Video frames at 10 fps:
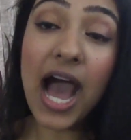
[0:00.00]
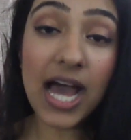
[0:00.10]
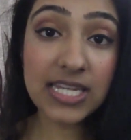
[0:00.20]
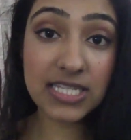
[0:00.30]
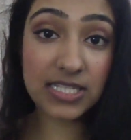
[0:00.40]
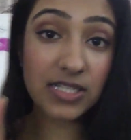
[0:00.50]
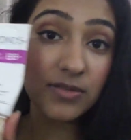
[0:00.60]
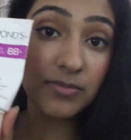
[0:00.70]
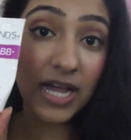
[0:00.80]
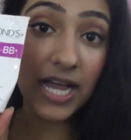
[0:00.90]

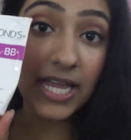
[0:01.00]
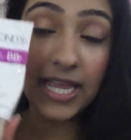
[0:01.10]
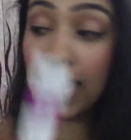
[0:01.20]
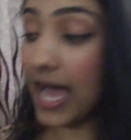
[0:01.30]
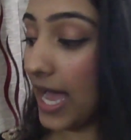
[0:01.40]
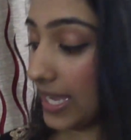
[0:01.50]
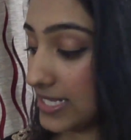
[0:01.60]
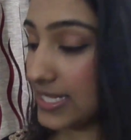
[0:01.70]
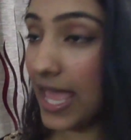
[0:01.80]
under my eyes.